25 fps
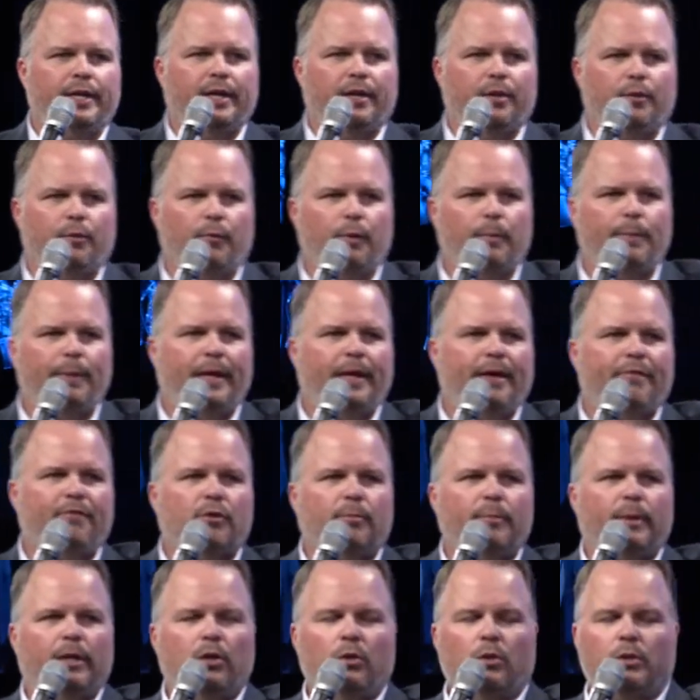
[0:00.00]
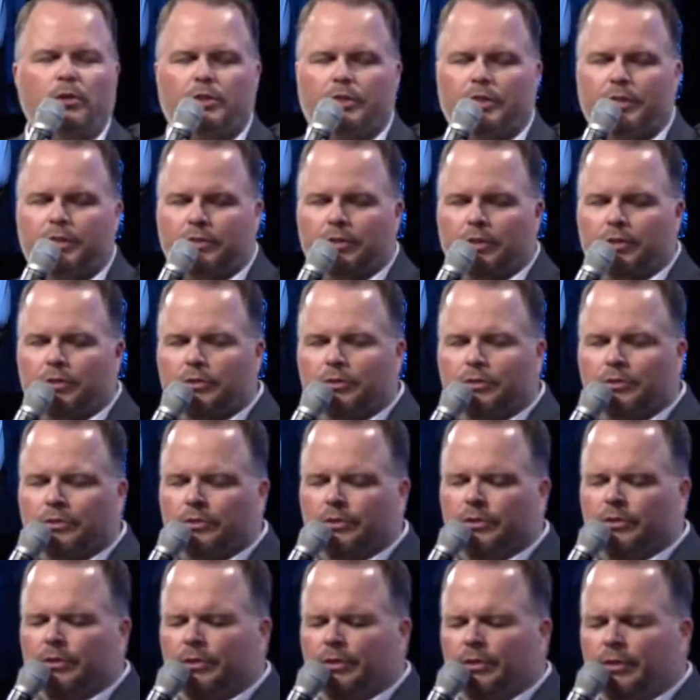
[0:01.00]
together. Repeat after me, Lord
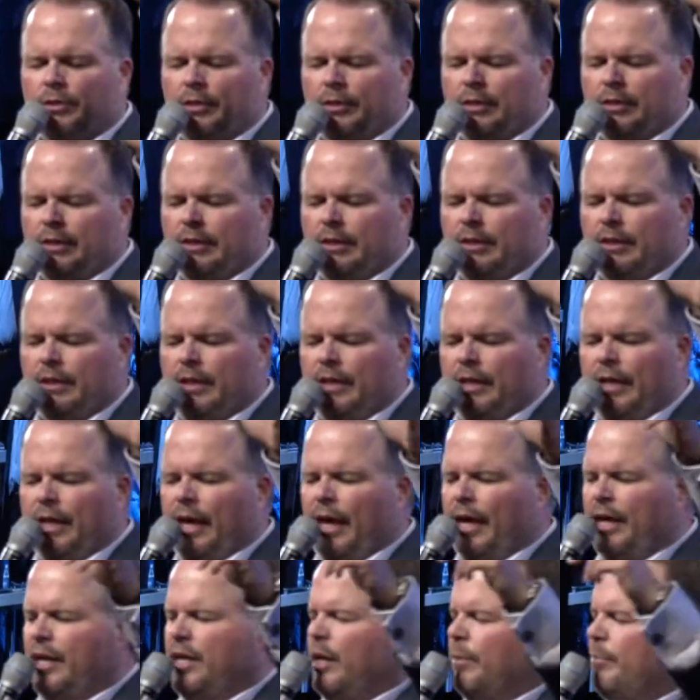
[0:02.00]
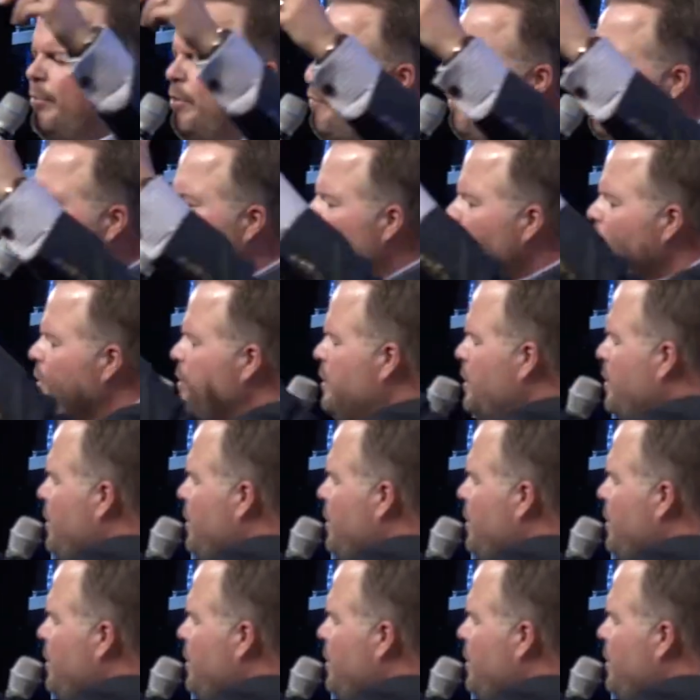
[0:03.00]
Jesus. Lord Jesus. I come before you